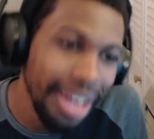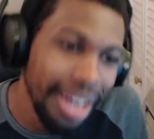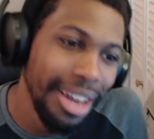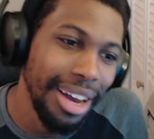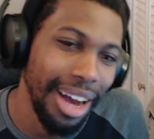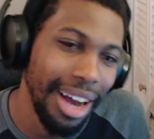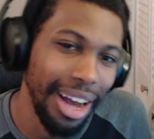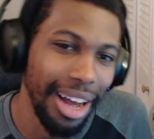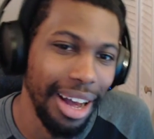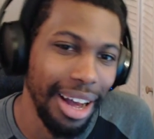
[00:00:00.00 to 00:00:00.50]

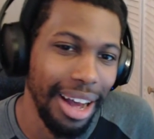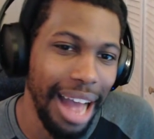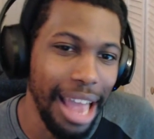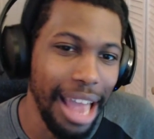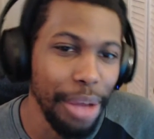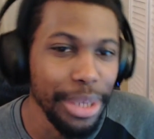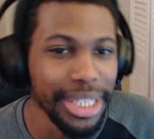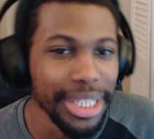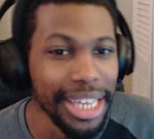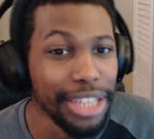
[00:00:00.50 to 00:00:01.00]
I
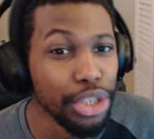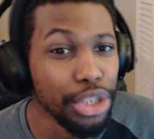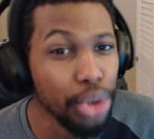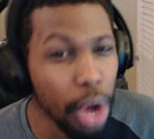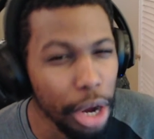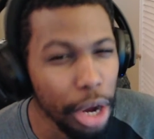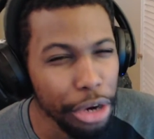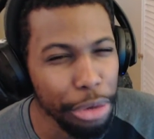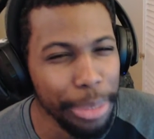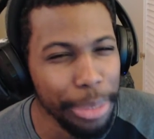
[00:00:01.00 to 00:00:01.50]
only say
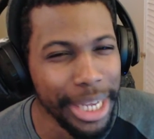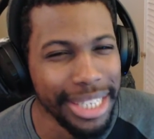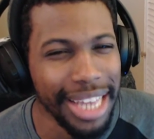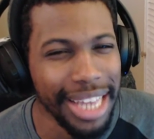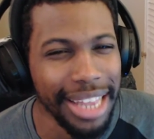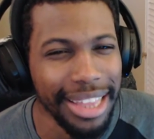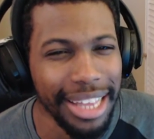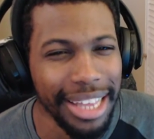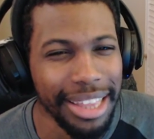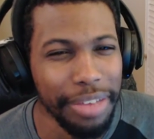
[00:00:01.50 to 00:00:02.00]
stronger because I
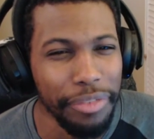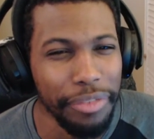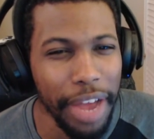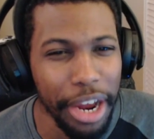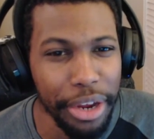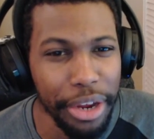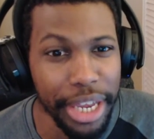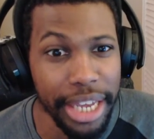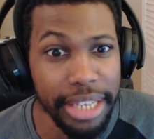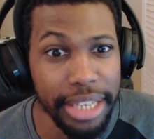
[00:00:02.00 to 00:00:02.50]
think that
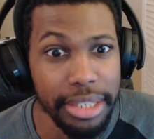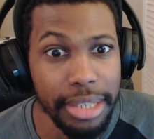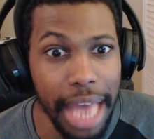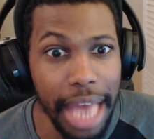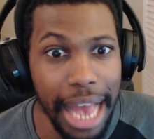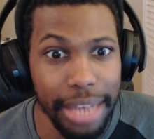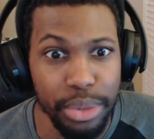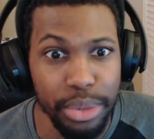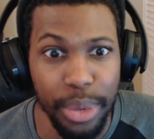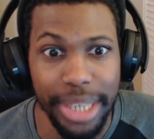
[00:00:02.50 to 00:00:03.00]
Fire Kings
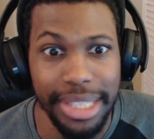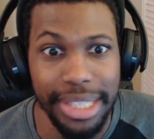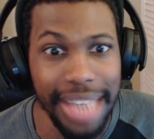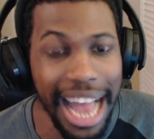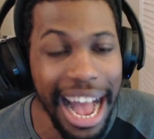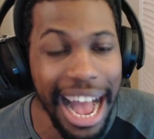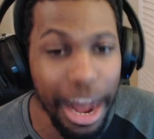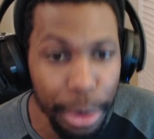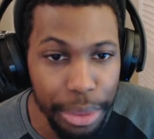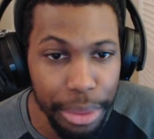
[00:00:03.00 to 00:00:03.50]
has ways to
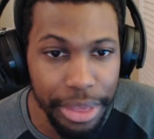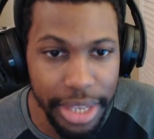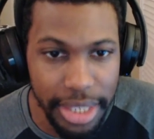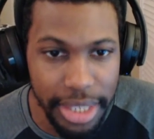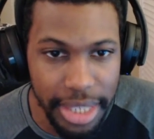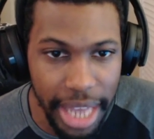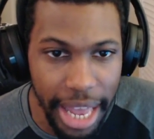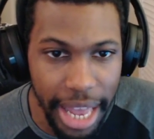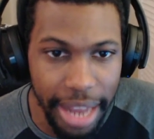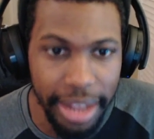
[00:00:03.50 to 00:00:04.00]
out this
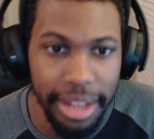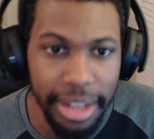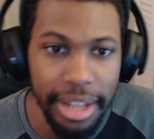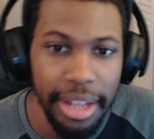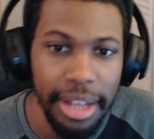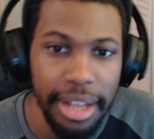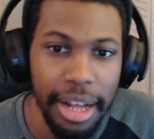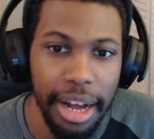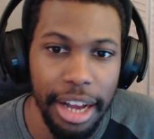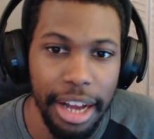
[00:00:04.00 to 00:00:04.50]
deck.
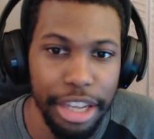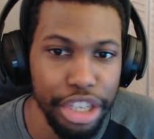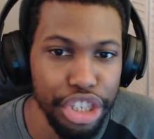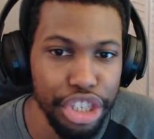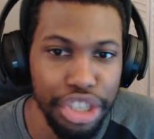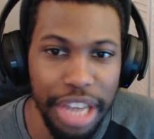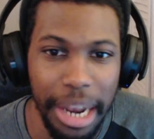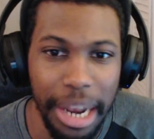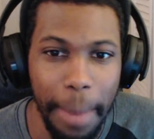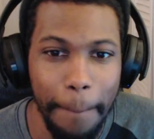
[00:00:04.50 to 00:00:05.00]
You can
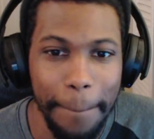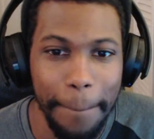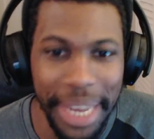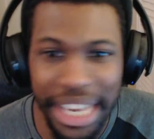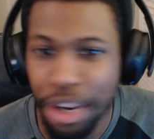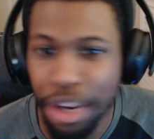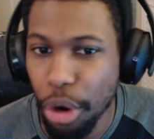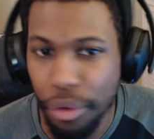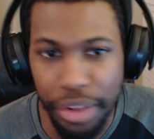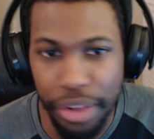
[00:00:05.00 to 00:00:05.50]
just kind of
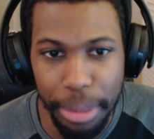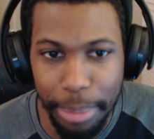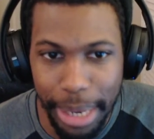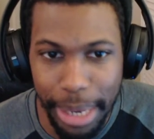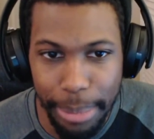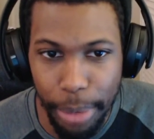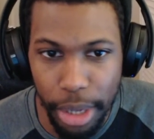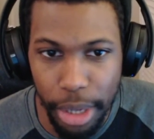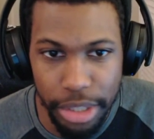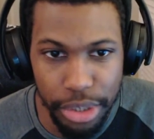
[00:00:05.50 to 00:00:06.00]
beat over the big
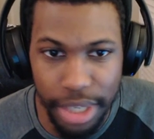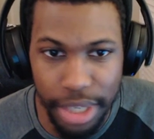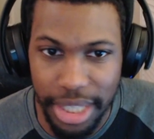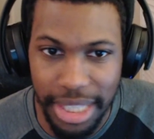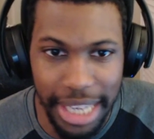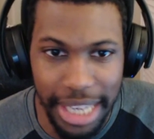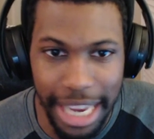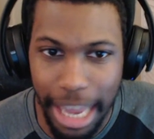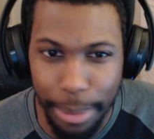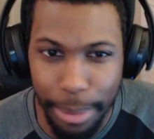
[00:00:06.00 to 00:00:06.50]
monster. It doesn't
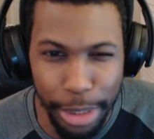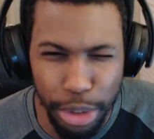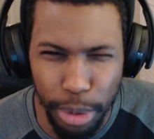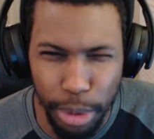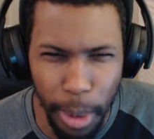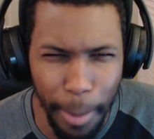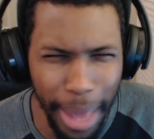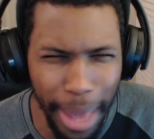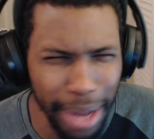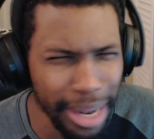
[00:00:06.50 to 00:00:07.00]
say it can't be
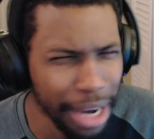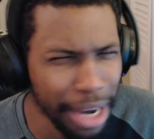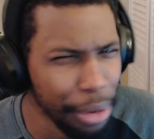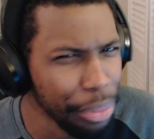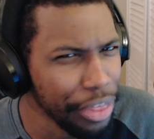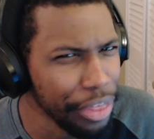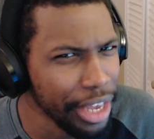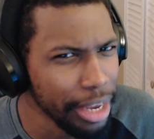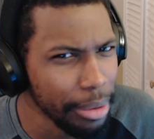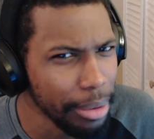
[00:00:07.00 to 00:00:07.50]
destroyed by battle, I don't
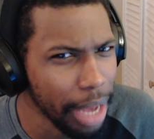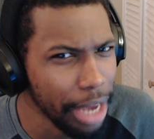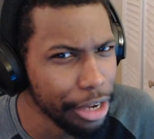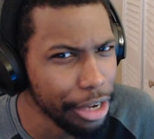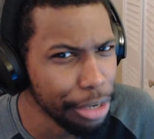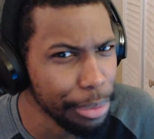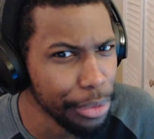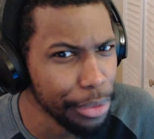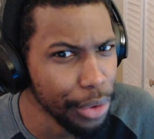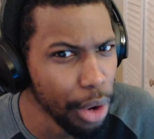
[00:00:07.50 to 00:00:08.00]
think. I
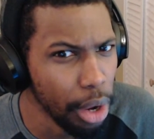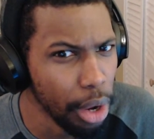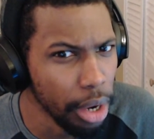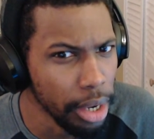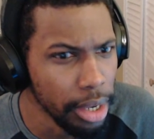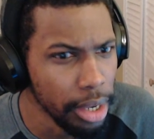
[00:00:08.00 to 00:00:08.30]
could be wrong.